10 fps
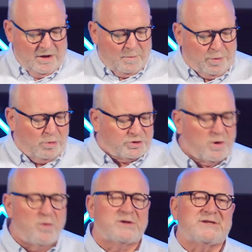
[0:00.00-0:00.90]
Paul
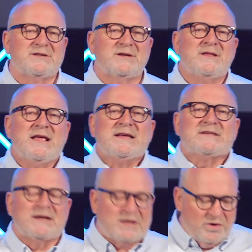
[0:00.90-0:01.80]
talks in
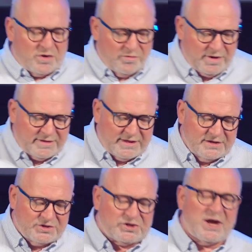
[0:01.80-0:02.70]
2
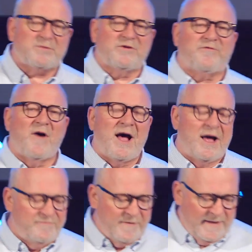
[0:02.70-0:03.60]
Corinthians chapter
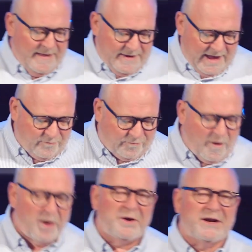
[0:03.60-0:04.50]
5 and
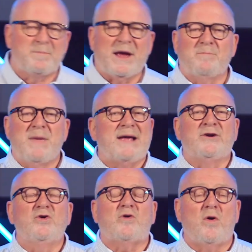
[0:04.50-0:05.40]
following about a man
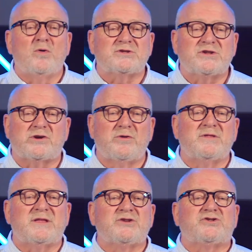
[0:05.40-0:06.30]
who caused the
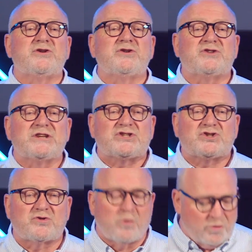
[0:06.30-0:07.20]
Corinthian church
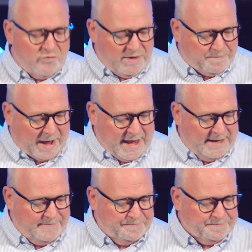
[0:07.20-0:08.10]
extraordinary
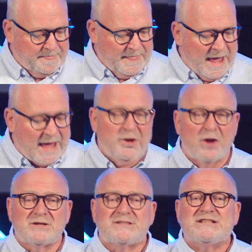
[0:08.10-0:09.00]
pain. And
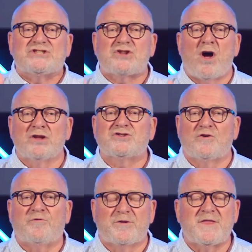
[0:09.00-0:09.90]
notice he starts
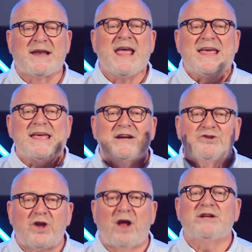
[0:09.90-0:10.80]
off with that. He
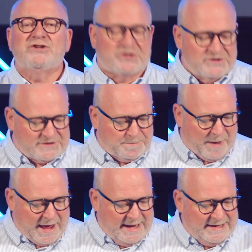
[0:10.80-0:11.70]
acknowledges the
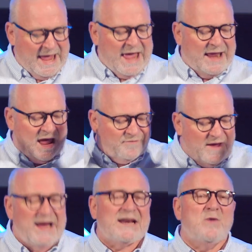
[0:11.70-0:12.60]
pain. Now, if
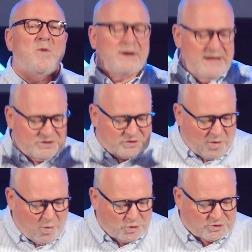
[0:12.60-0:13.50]
anyone has
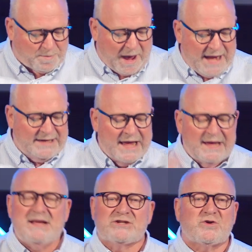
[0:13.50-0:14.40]
caused pain,
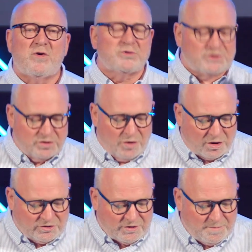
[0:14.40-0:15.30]
he has caused it
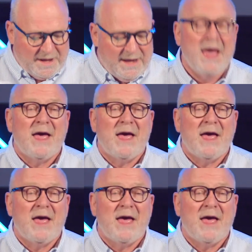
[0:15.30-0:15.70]
not to me,